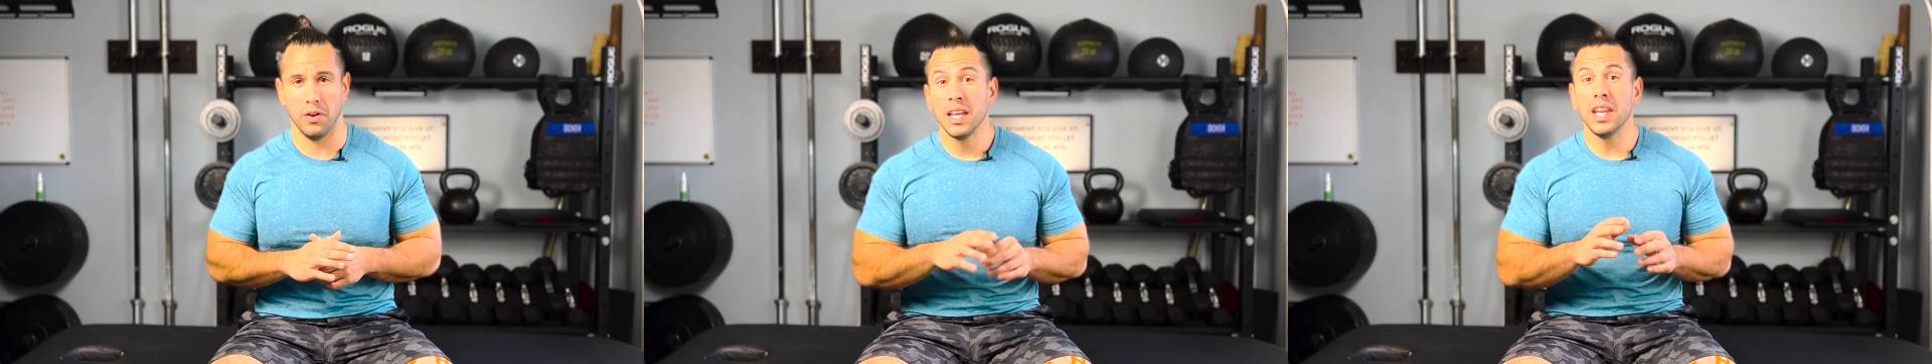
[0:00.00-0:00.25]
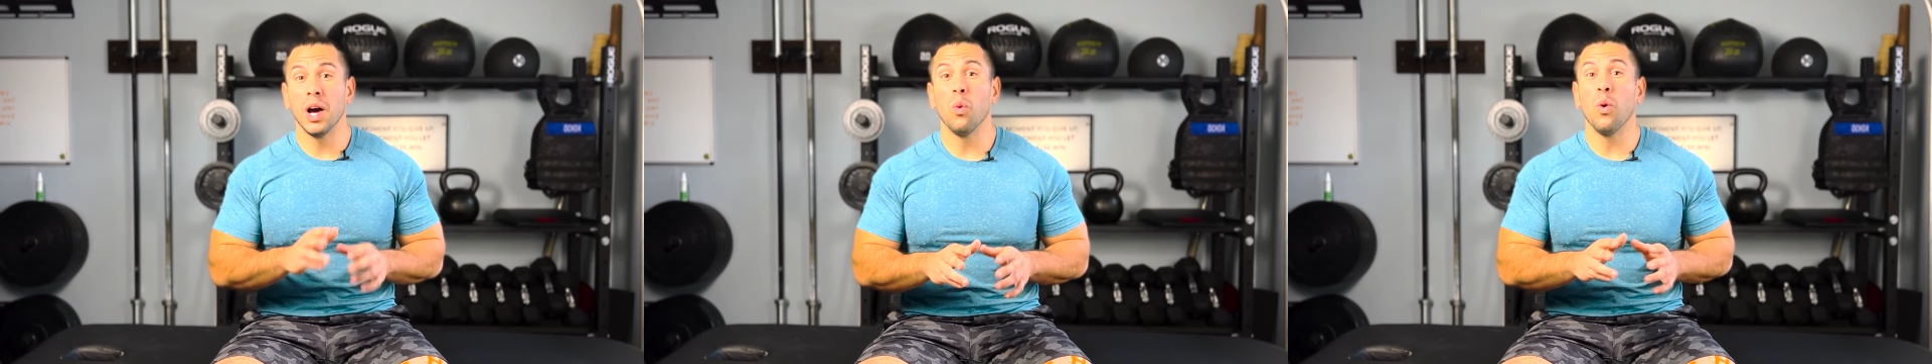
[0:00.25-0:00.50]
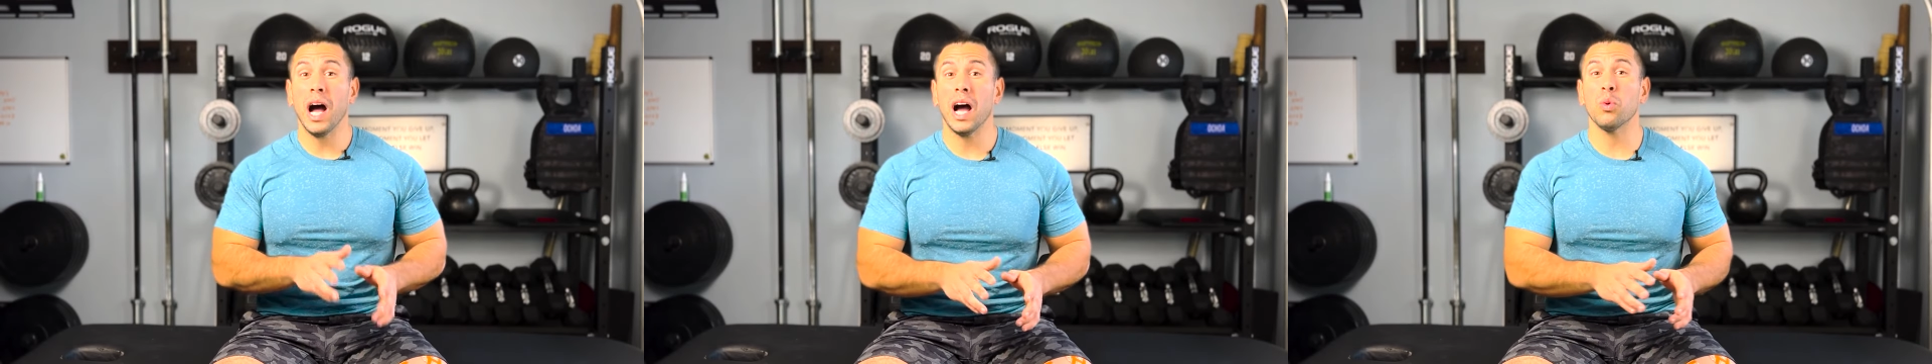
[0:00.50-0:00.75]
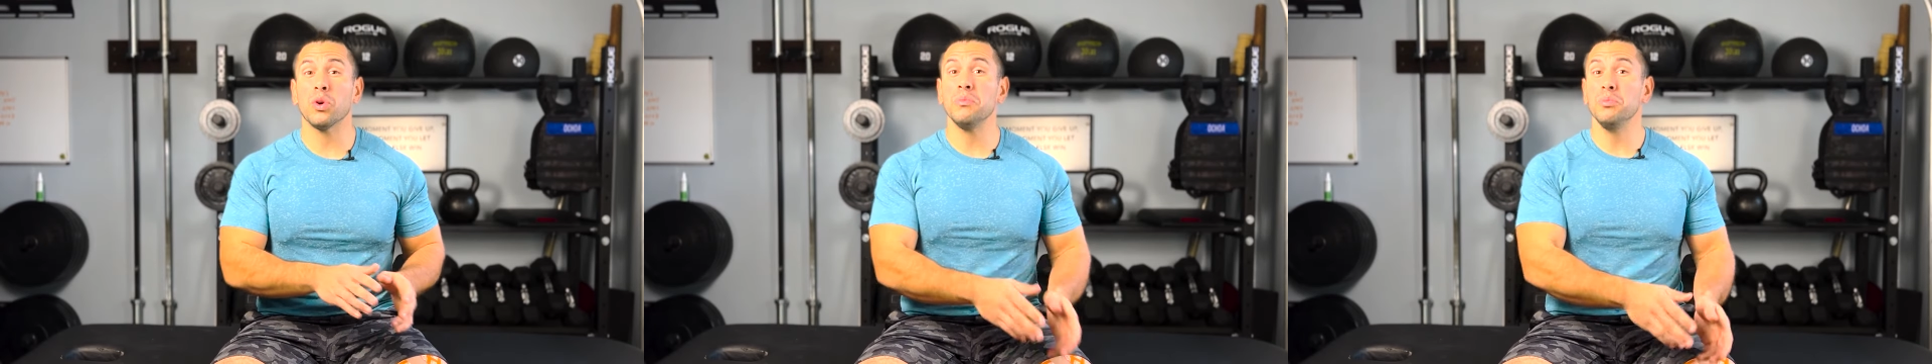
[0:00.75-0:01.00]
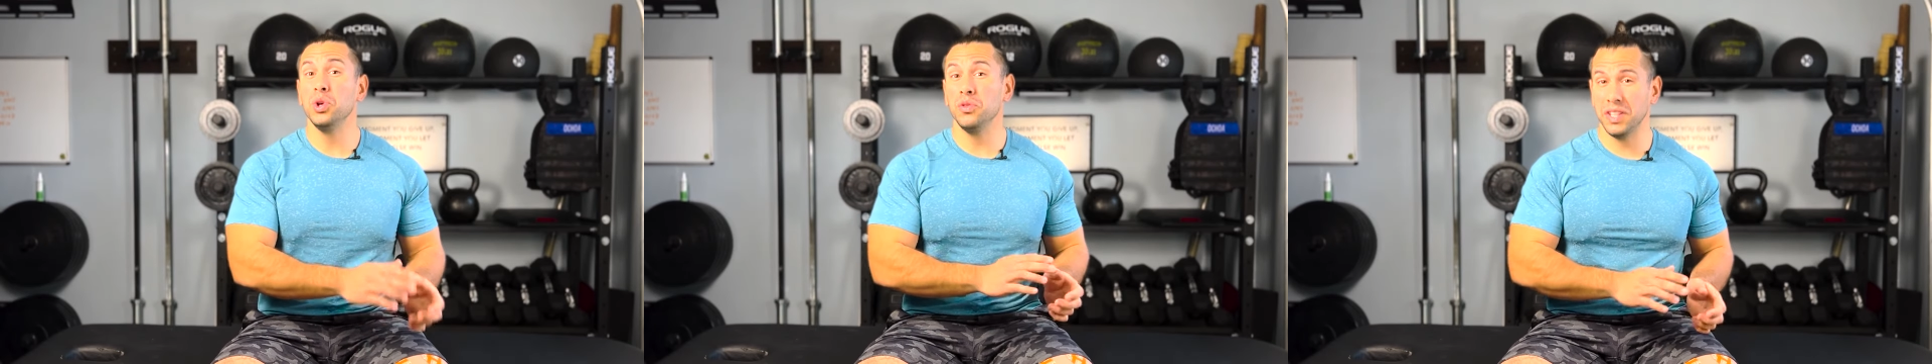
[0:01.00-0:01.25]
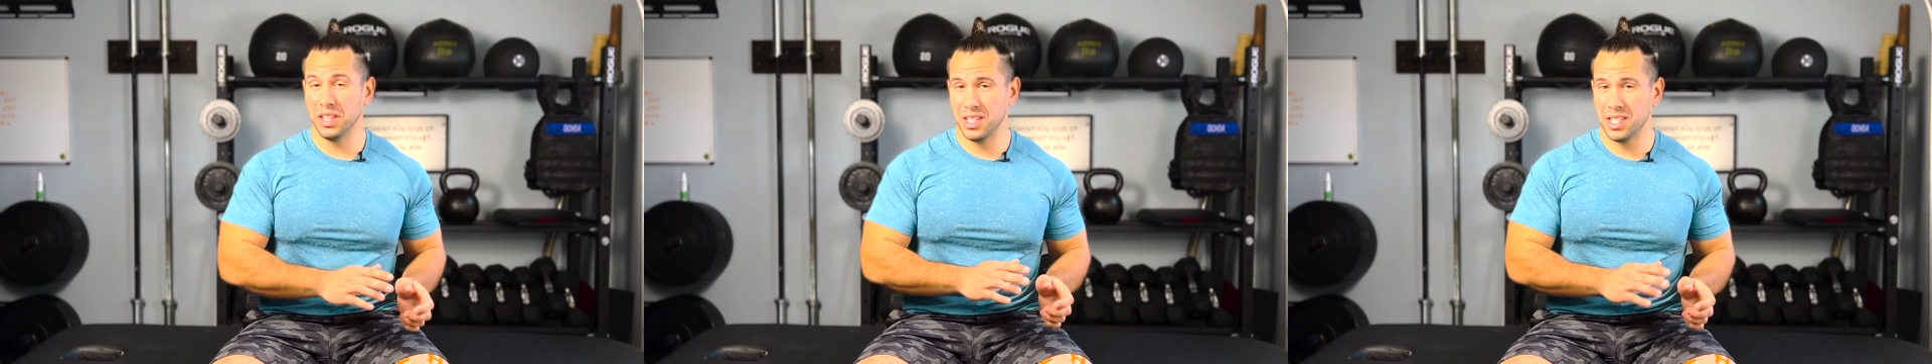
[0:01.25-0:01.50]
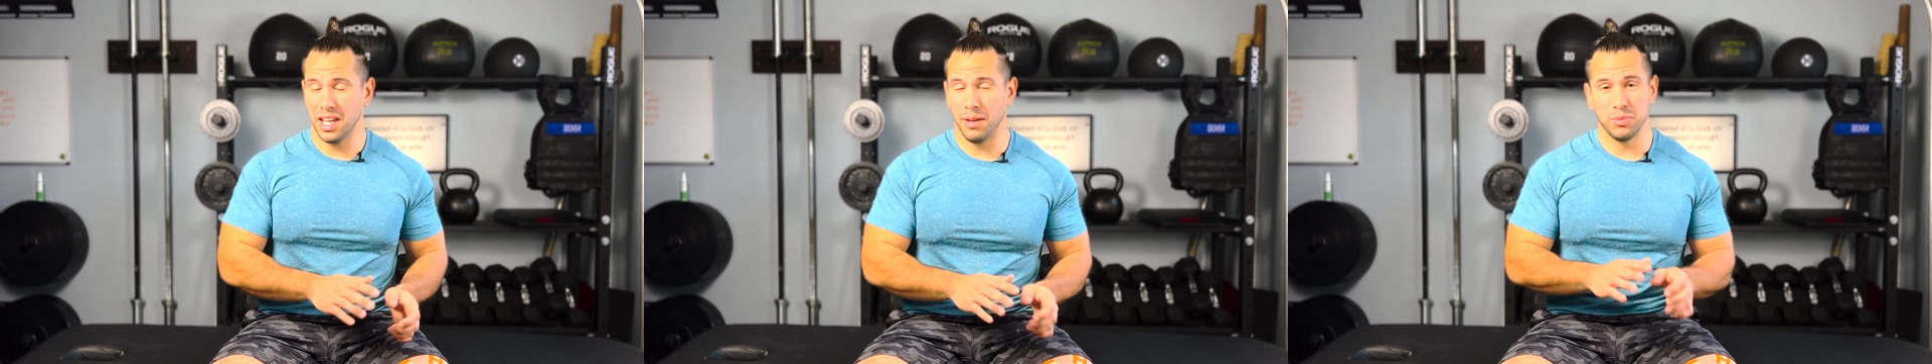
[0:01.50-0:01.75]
Now, while removing the tape,